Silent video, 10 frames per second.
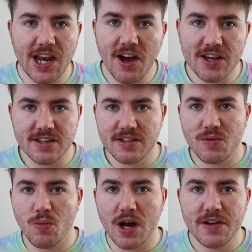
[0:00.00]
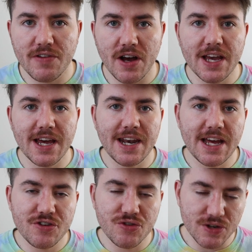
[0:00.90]
license, Wi-Fi,
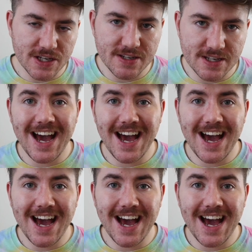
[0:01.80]
electricity.